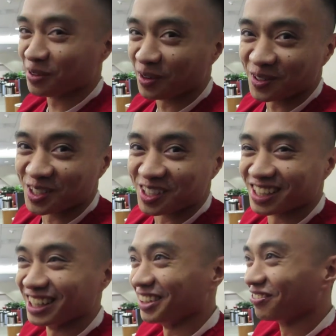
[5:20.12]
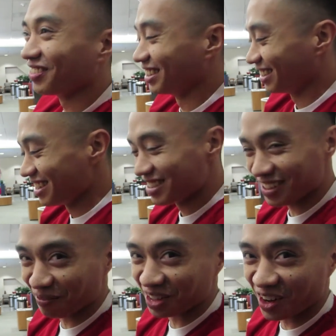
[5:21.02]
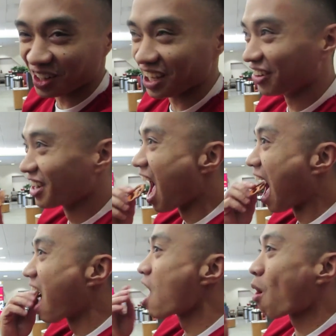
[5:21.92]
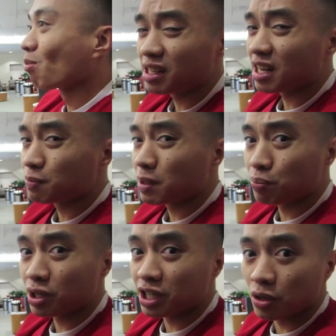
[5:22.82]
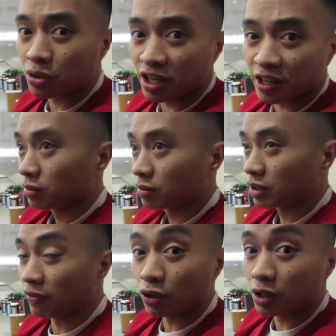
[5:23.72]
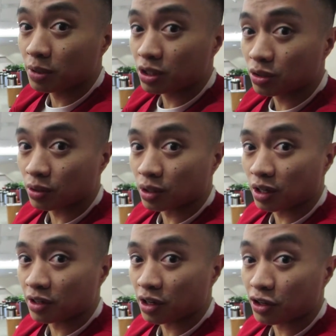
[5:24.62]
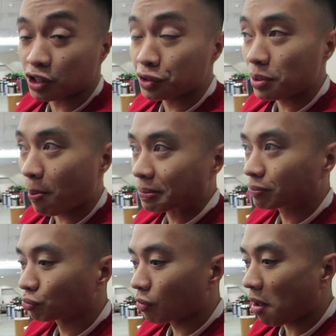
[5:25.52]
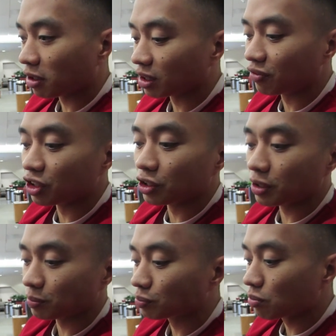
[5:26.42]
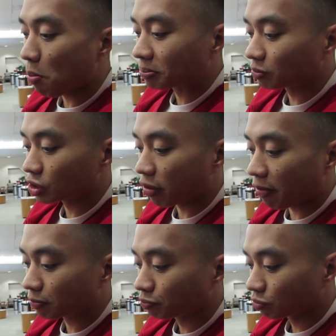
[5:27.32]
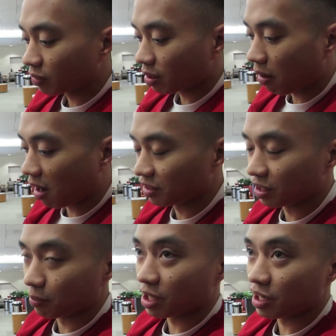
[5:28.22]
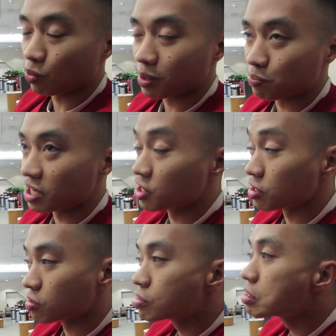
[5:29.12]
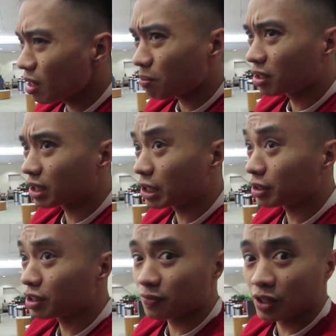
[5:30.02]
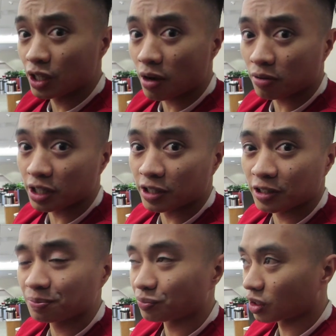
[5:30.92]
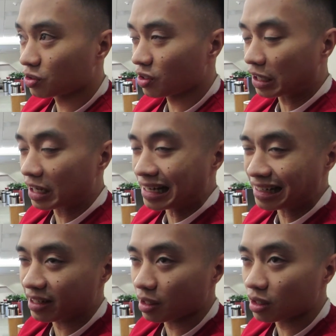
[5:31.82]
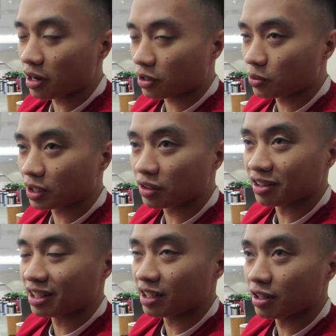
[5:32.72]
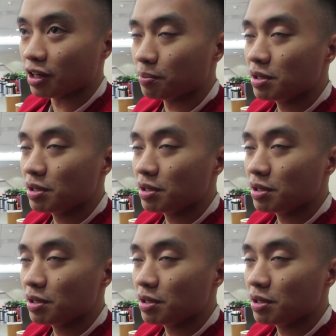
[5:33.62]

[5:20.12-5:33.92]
someone was asleep not being all loud it had been pretty okay. They floated me to another unit, a liver unit, so ended up getting one patient. I'm gonna cut this video out right here so I can edit it a lot quicker and get it up